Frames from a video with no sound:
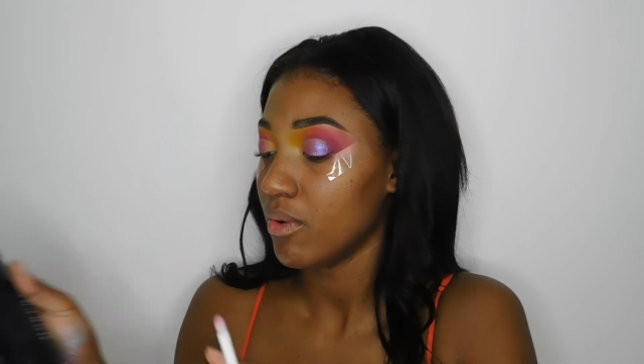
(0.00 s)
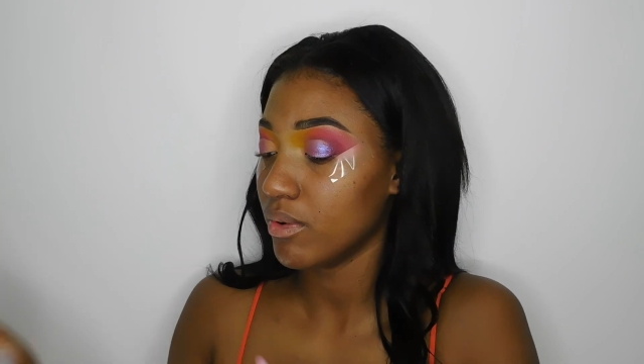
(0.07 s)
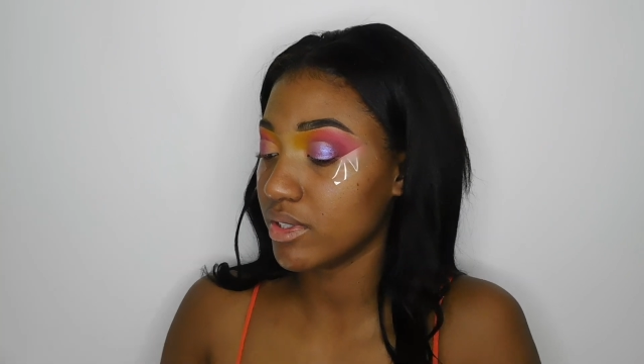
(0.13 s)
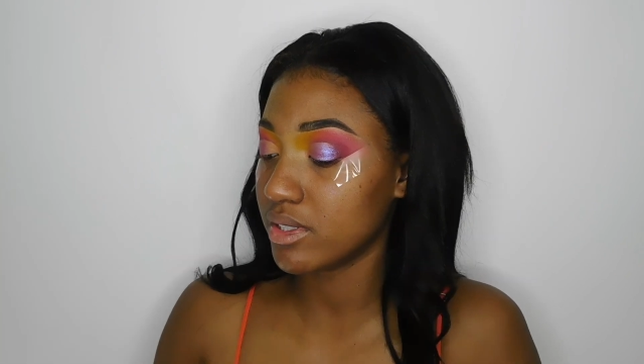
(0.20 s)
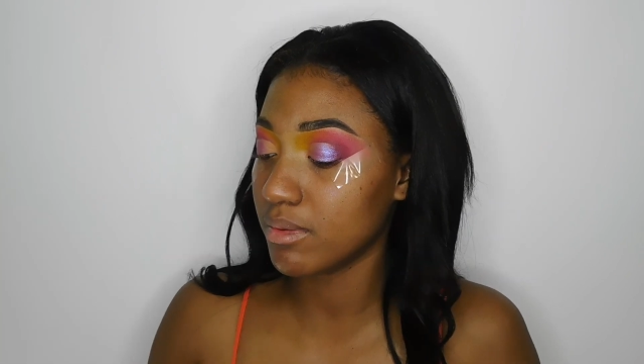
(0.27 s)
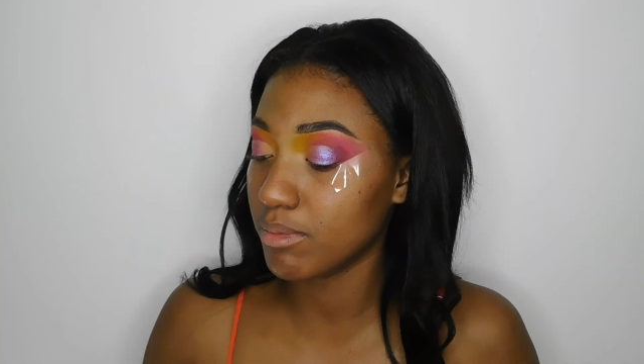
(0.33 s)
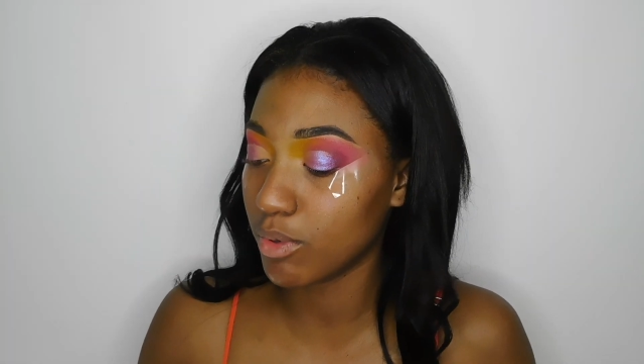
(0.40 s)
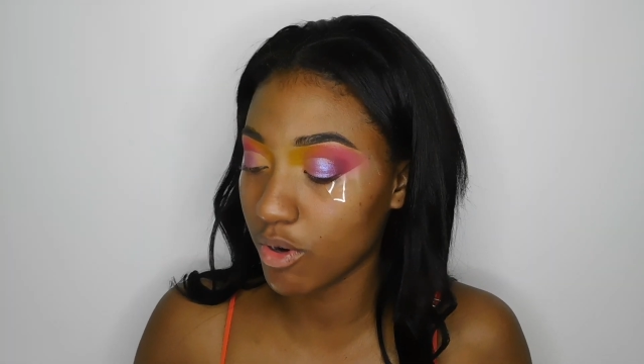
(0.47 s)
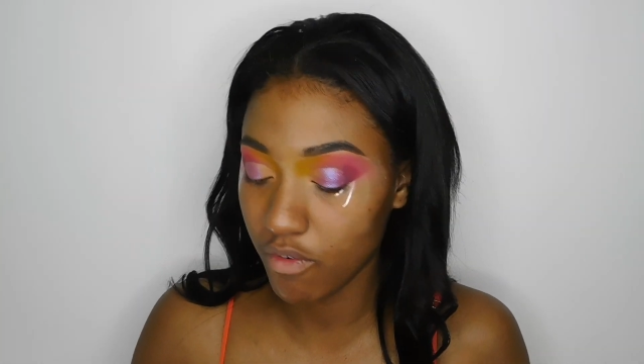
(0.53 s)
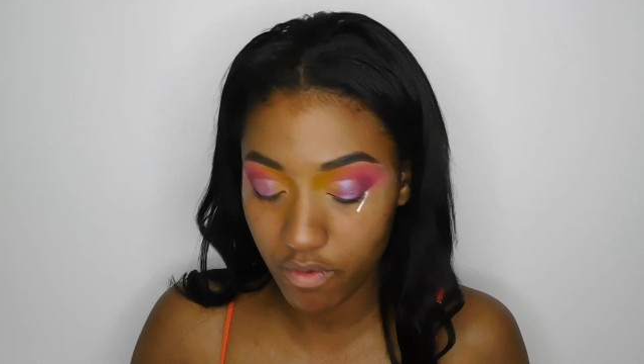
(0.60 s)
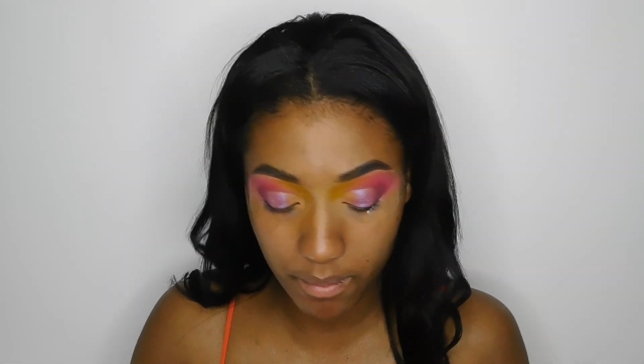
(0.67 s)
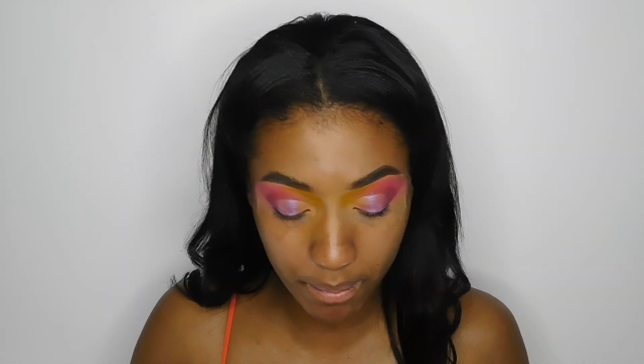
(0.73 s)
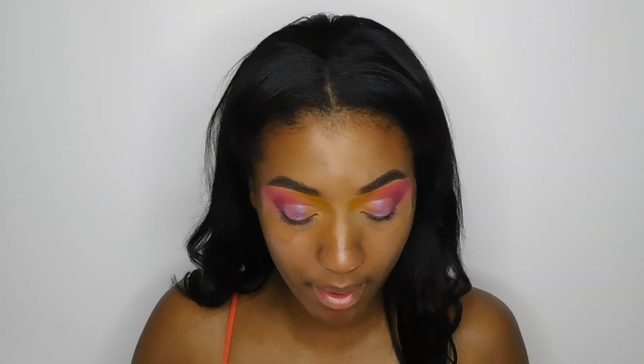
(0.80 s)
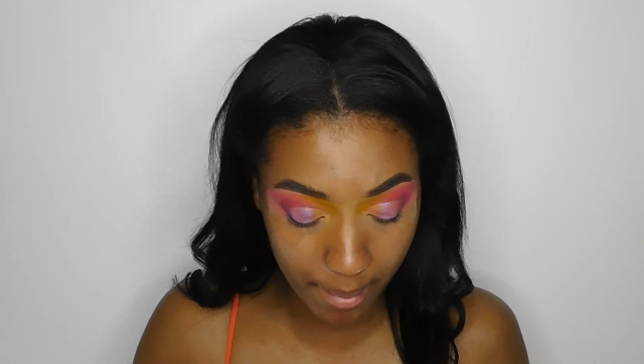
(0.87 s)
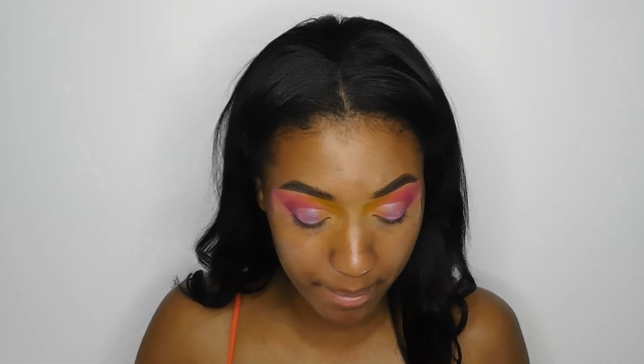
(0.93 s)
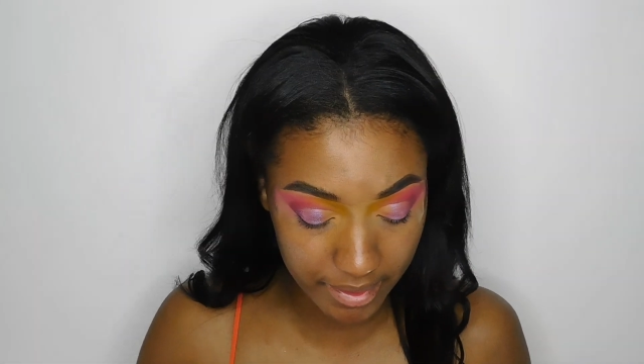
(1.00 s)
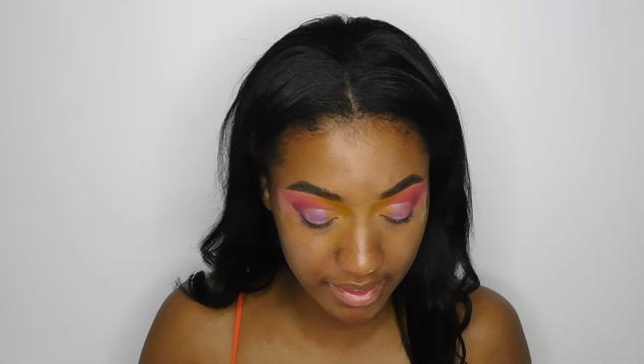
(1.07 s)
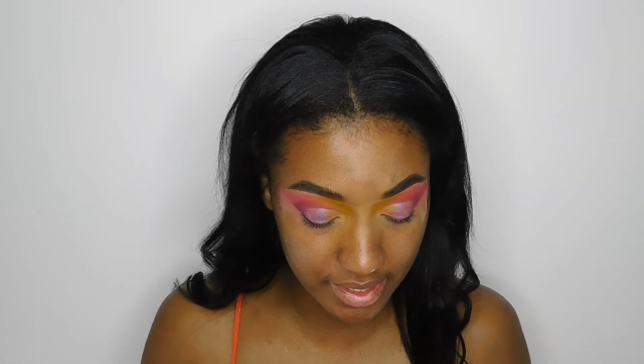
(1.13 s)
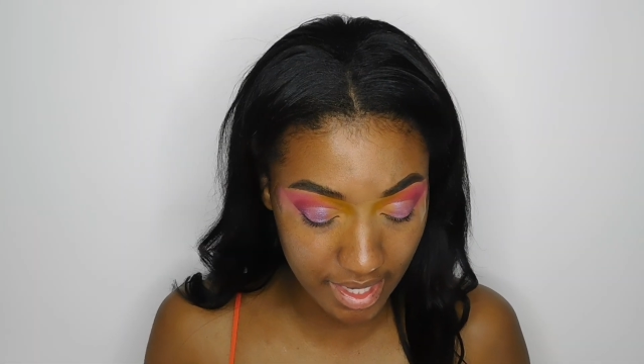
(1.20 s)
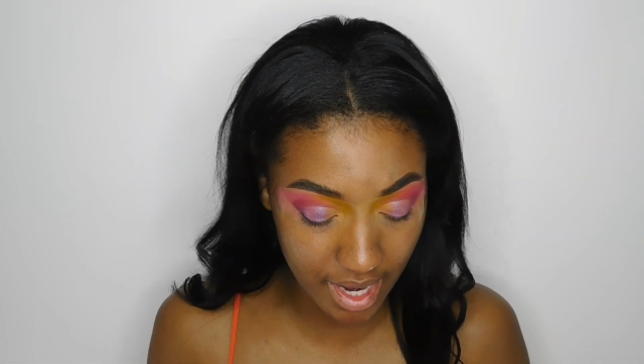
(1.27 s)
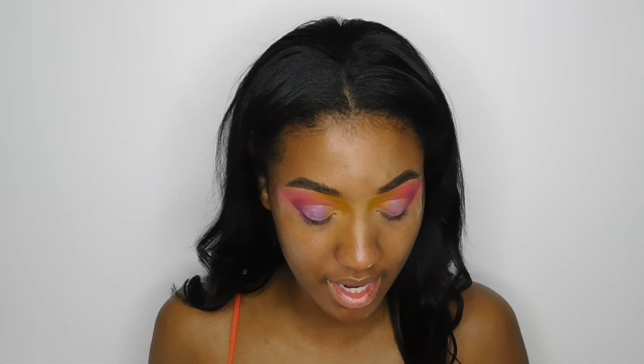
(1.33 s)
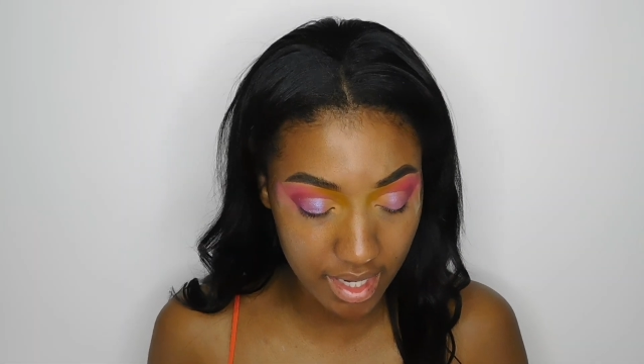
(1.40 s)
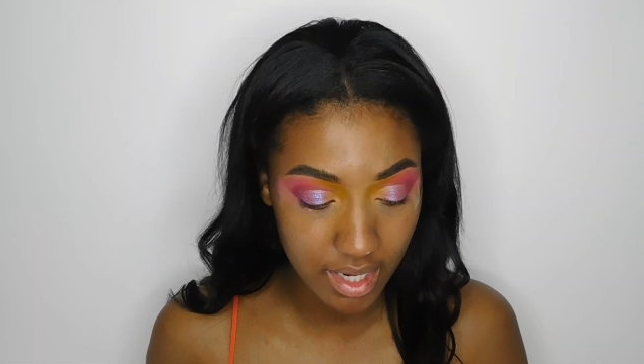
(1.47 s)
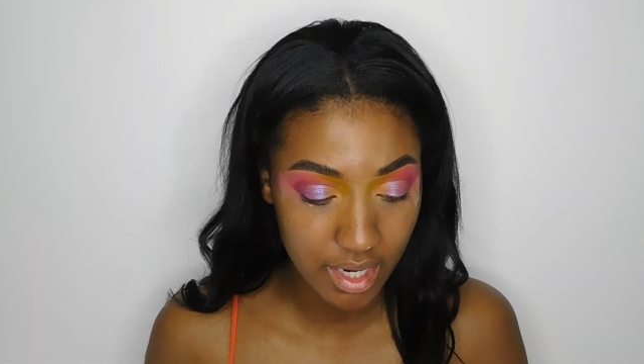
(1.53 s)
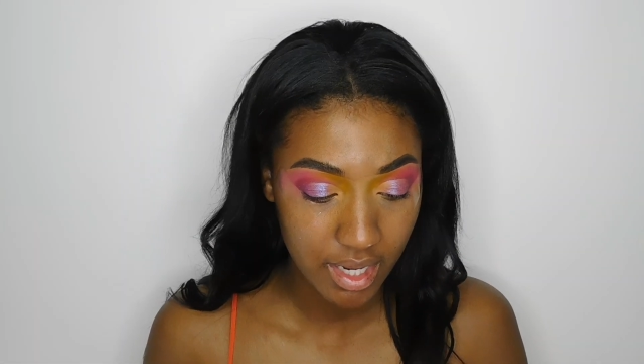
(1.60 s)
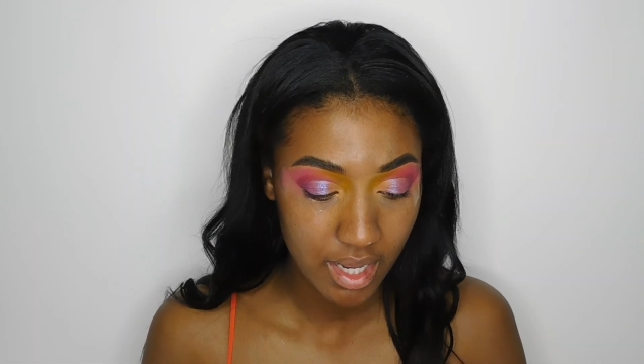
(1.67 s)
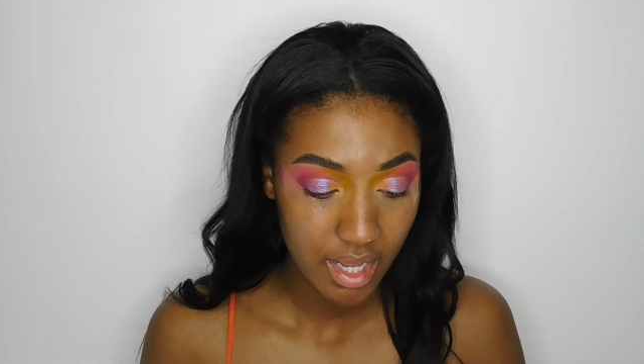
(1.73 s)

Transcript: with some Morphe Prep and Set.